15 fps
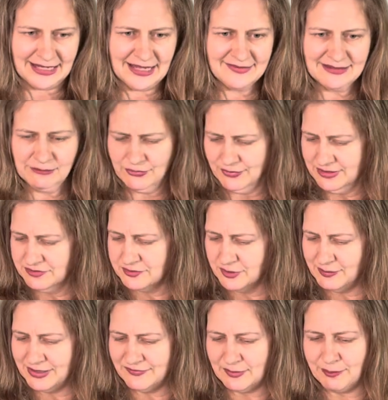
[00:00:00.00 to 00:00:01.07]
guess I'm going through a
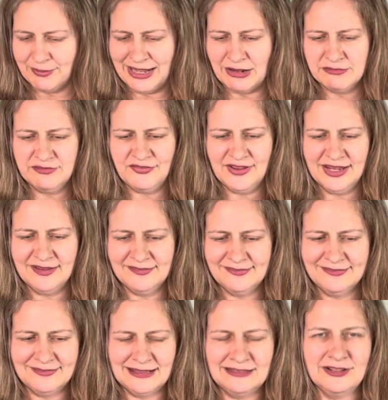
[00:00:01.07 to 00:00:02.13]
bit of a brown
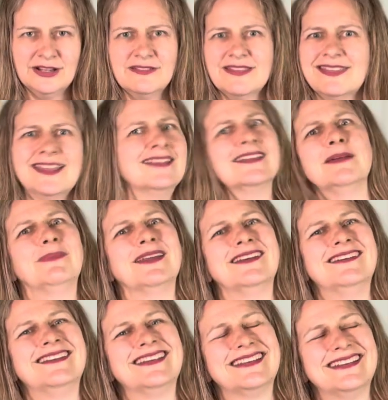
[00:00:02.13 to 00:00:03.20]
phase. A lot of the things I've
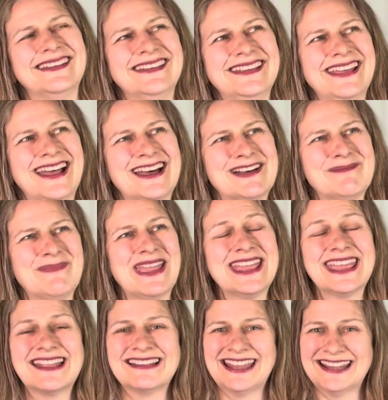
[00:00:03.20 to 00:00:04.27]
been
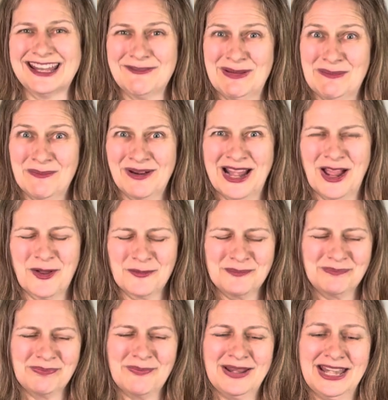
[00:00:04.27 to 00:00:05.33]
making lately have been brown.
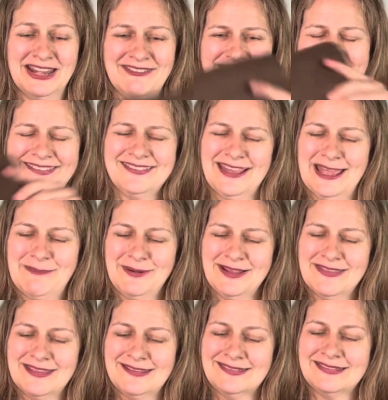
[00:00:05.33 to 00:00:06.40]
But anyways, I
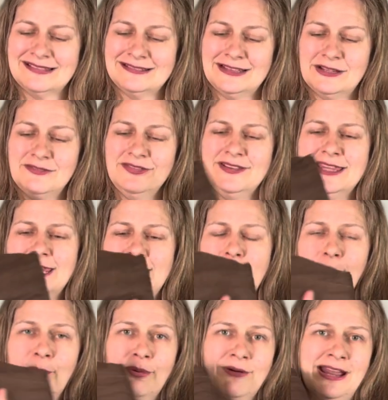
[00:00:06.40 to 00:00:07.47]
bought this lovely
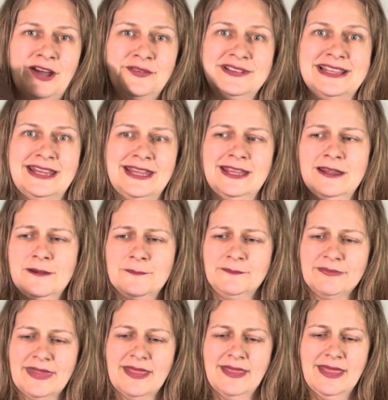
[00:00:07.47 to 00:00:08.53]
brown linen.
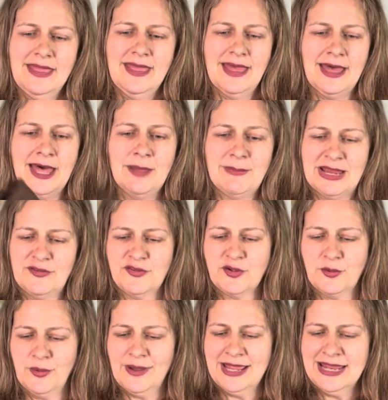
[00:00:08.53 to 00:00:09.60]
It's
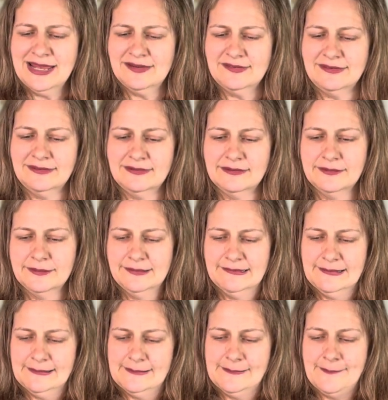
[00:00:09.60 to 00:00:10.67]
quite,
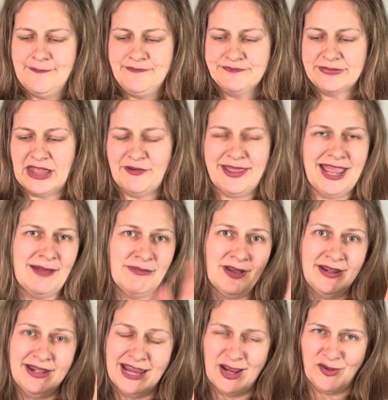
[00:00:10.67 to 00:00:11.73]
okay, I'm
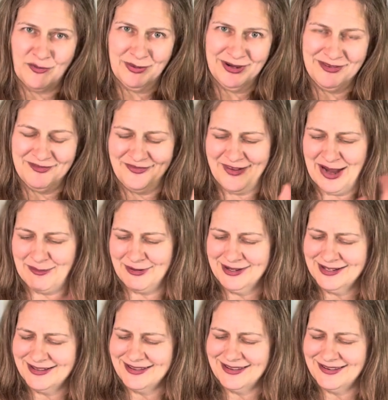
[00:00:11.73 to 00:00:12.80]
not an expert in fabric.